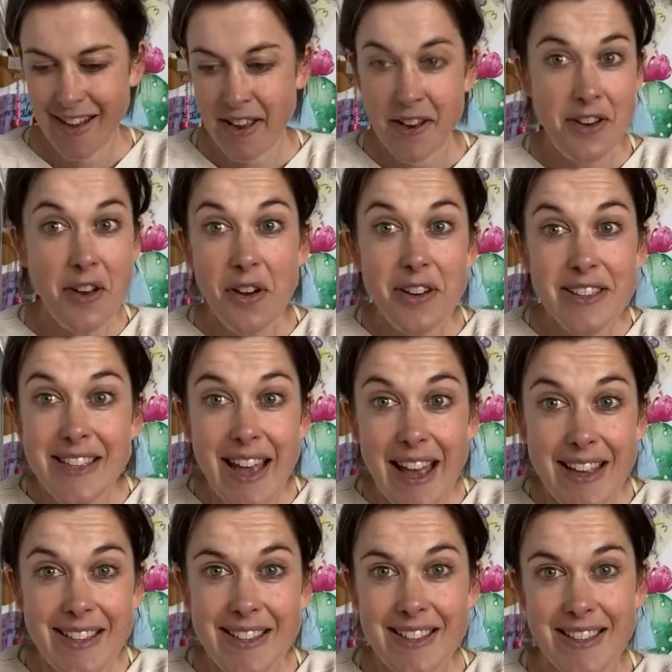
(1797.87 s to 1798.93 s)
Not a
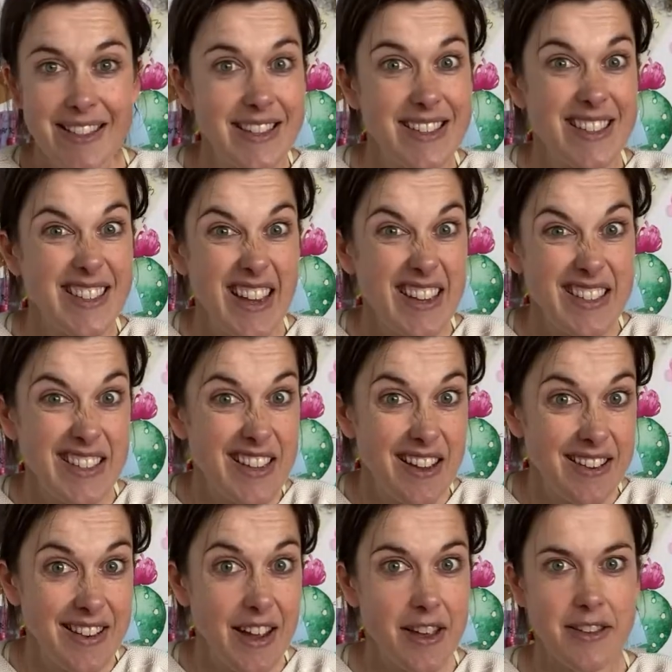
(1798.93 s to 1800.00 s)
test, because tests
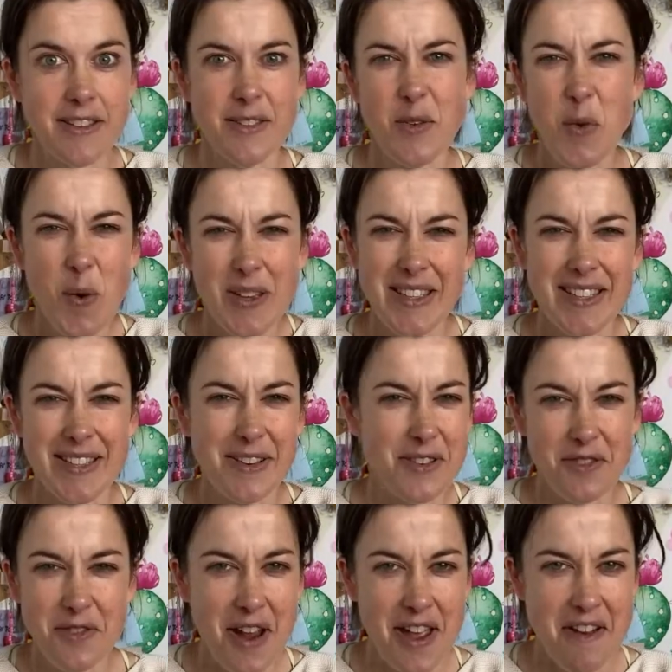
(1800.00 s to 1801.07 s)
aren't nice. Quizzes are
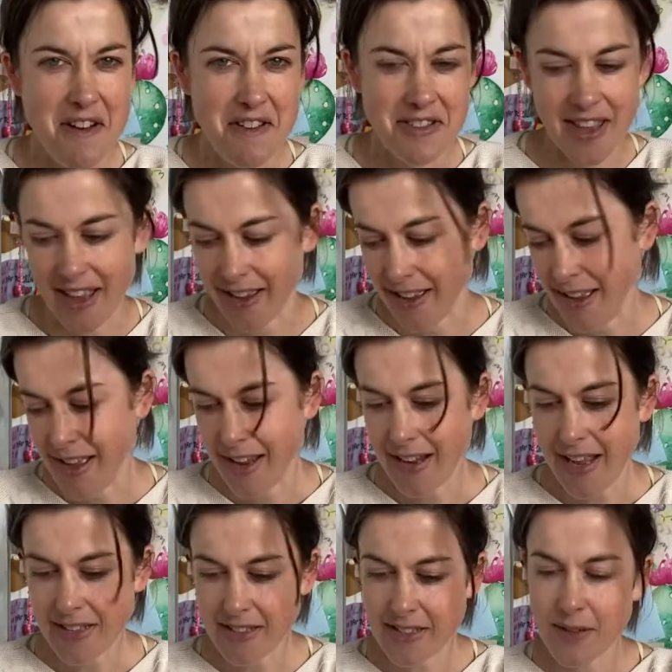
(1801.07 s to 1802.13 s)
great, aren't they?
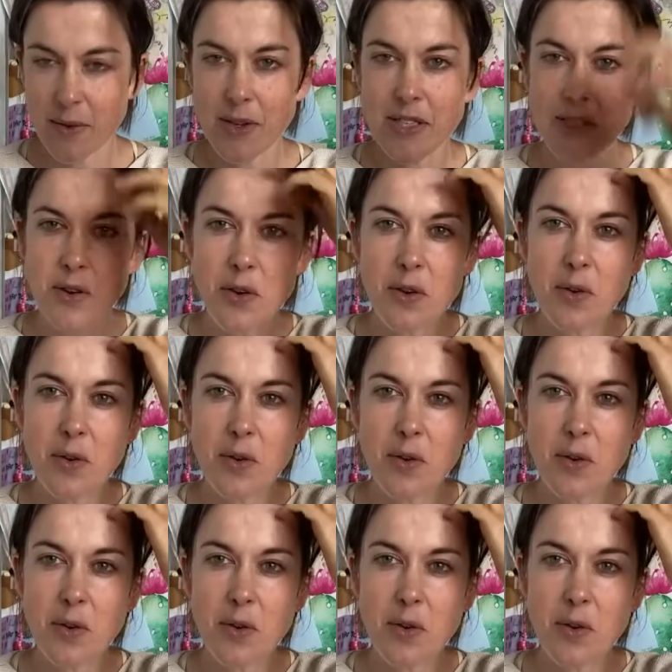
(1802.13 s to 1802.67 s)
Let's do a short